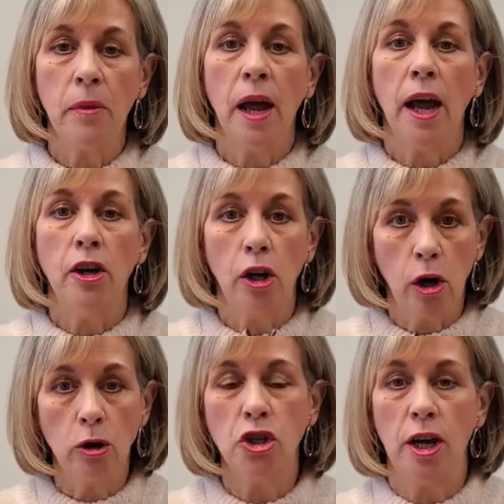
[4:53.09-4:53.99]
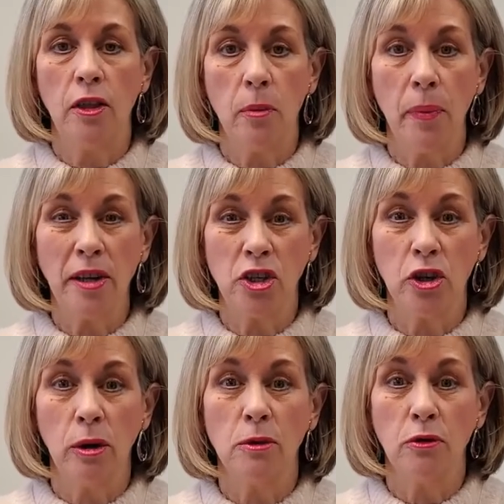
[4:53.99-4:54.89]
and negotiate the best
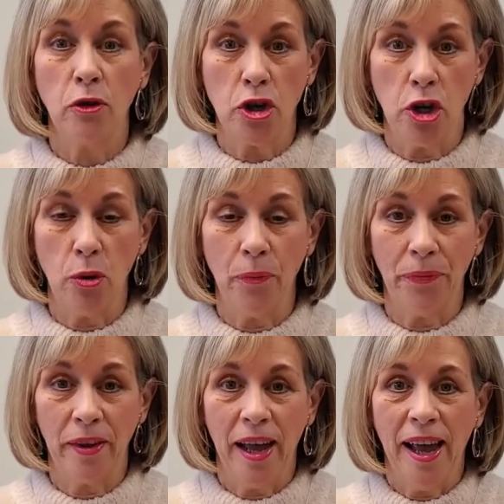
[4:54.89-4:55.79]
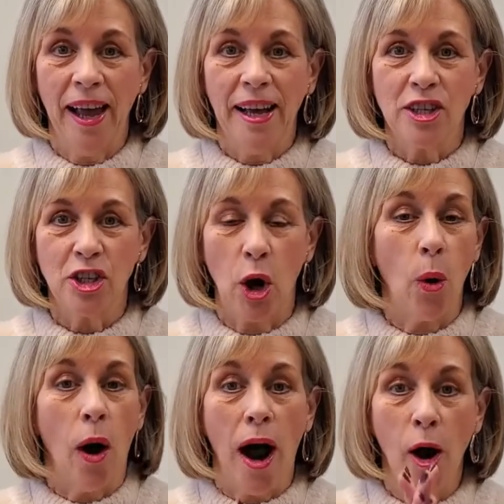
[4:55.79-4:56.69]
terms for you.
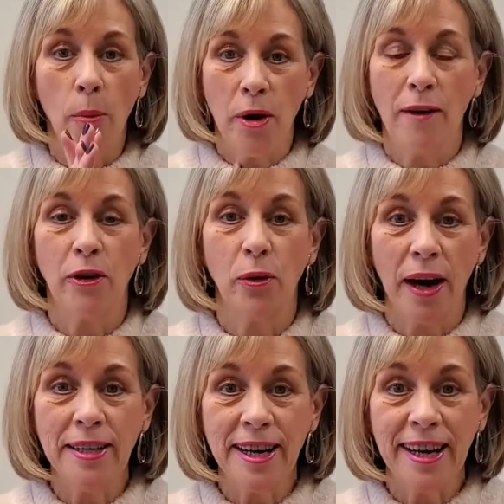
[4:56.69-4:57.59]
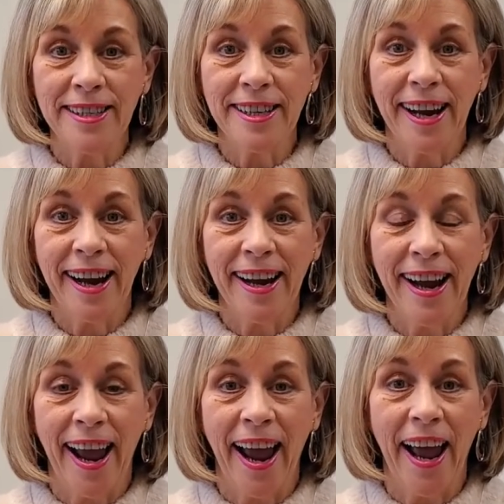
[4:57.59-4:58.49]
So I hope you have a great day today.
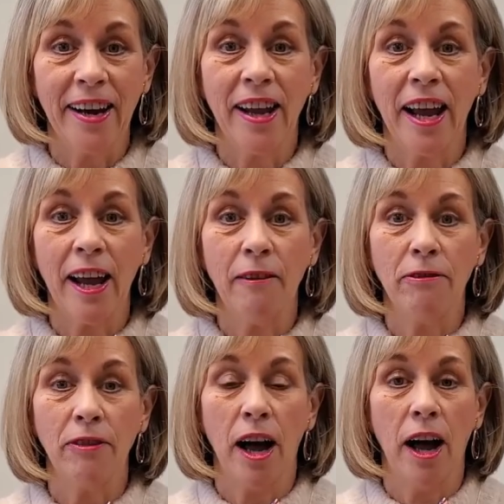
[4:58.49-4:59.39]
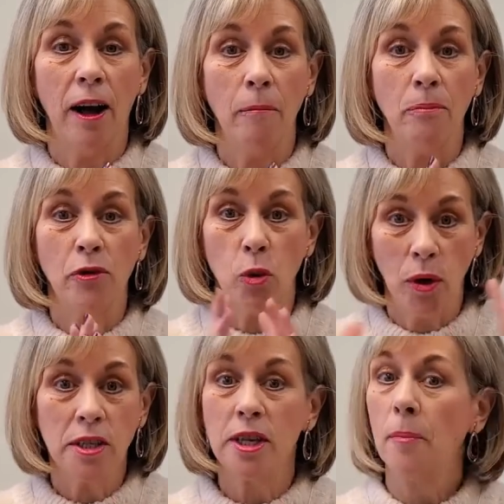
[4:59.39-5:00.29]
And if you want
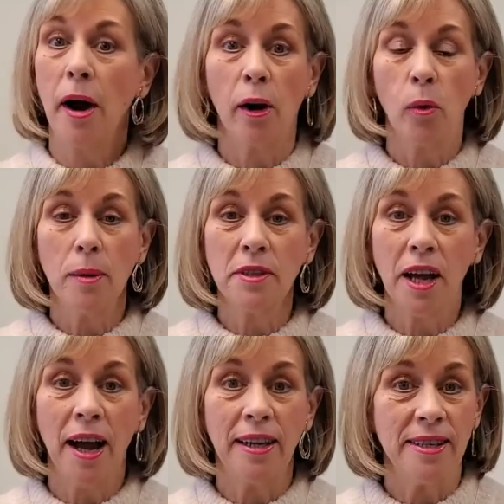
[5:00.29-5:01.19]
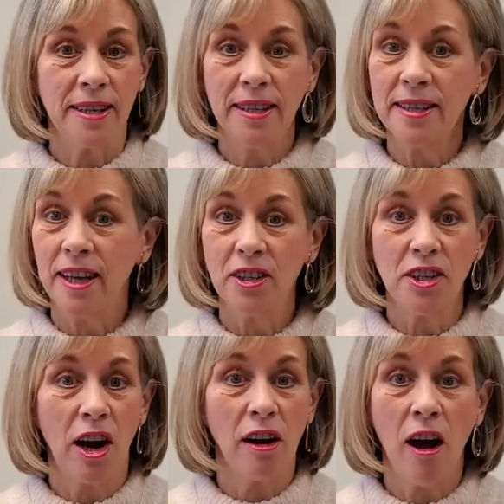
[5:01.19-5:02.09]
to stop by our website at
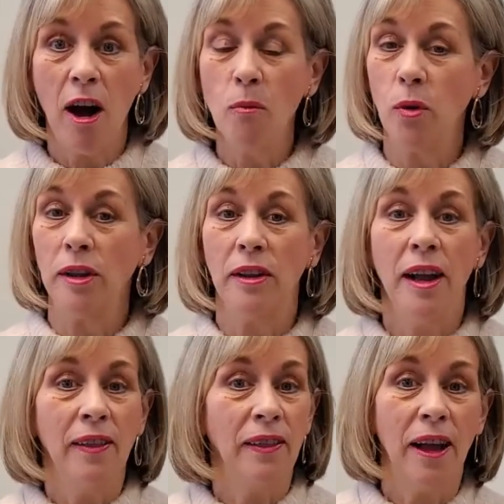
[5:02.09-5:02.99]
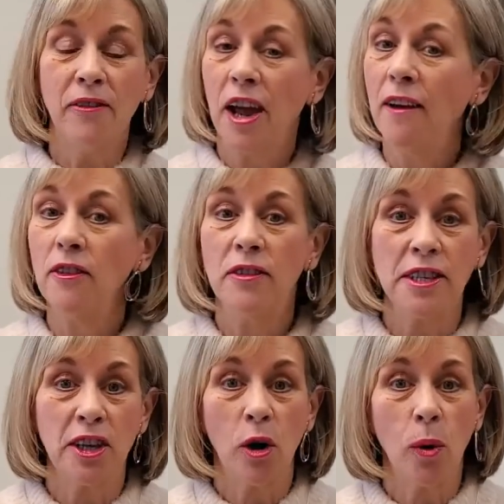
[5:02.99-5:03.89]
cyndasales.com, we'd love to have you
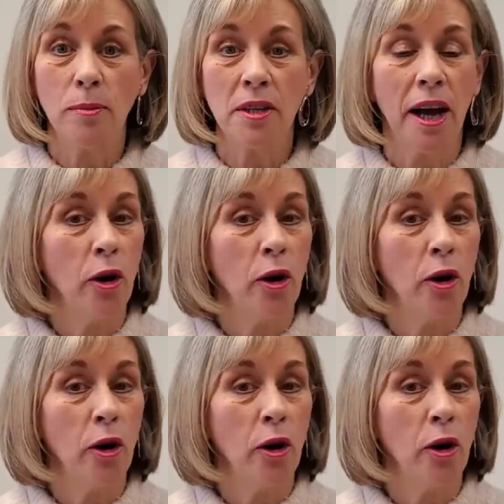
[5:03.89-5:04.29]
visit our website,